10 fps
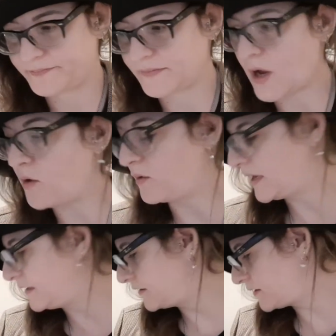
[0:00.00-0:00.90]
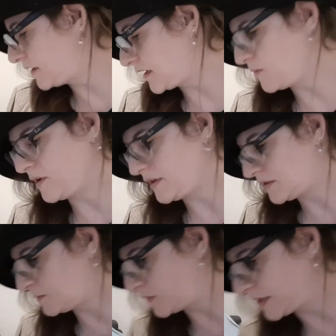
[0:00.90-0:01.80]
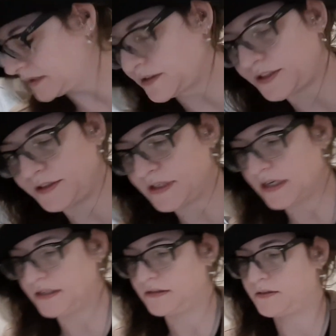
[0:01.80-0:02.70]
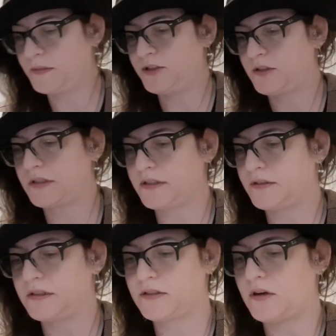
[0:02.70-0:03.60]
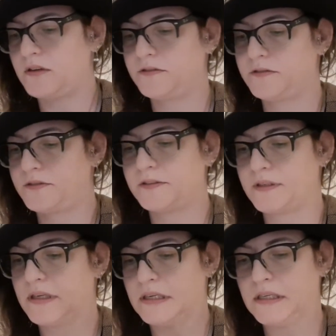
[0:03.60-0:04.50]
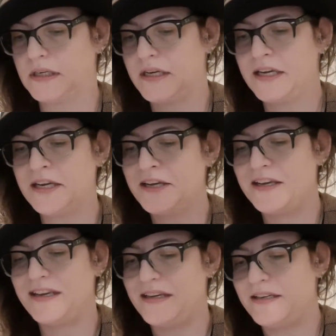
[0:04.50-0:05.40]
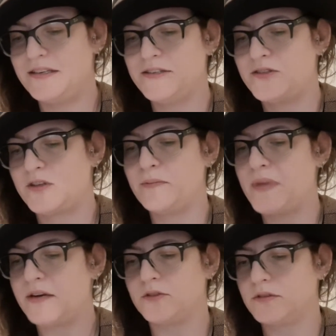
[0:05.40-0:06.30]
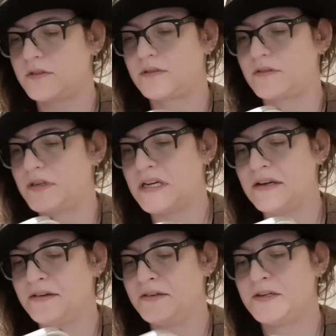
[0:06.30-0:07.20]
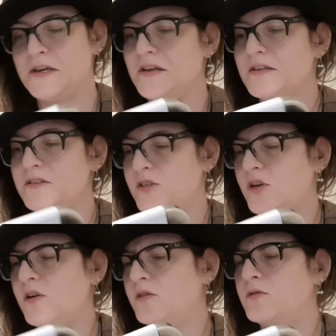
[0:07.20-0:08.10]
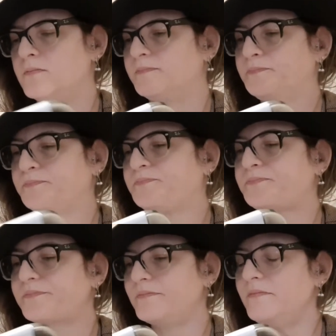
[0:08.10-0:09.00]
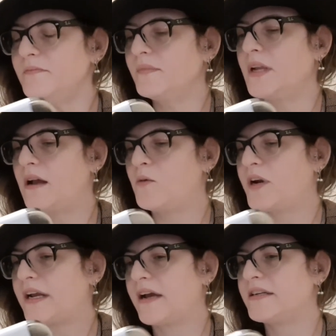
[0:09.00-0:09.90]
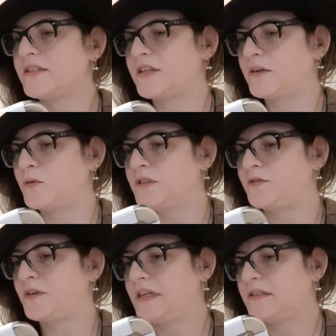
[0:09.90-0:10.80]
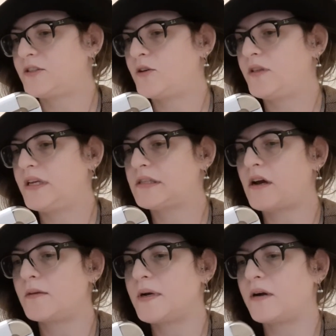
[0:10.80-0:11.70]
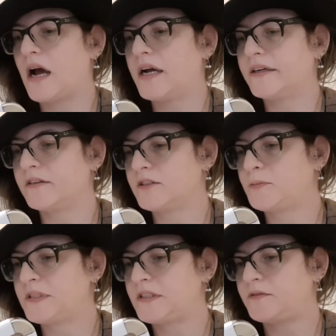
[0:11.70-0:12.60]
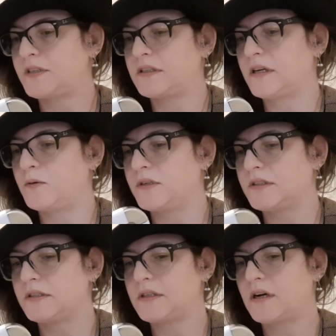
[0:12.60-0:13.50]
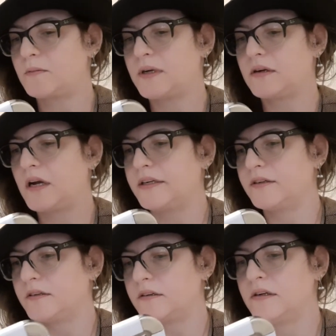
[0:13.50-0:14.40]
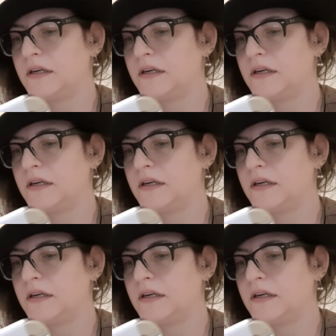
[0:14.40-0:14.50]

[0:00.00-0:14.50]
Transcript: Oh, another thing I wanted to point out to you guys, let me just clear this off, is the metals. So what I kind of took was funny. So they talk about iron specifically. I wanted to talk about iron.